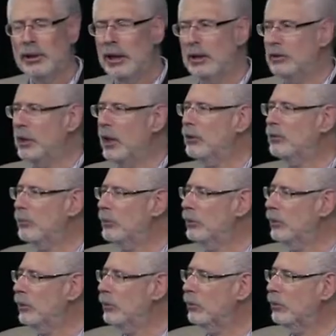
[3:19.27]
as an
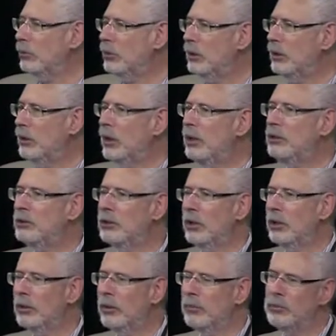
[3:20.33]
entrepreneur who did 8
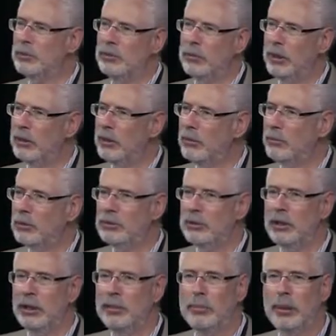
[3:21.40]
startups and by then was
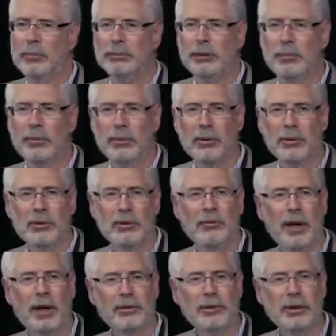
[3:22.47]
sitting on public boards,
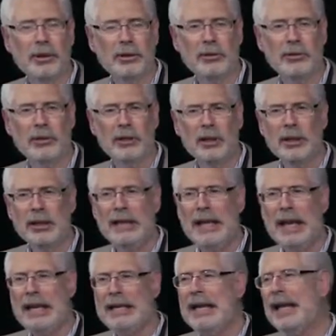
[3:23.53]
advising others.
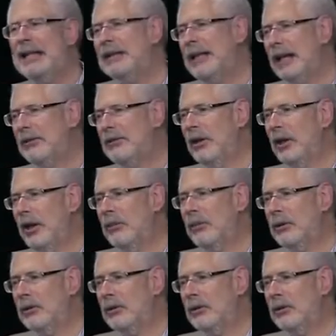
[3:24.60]
And at that time,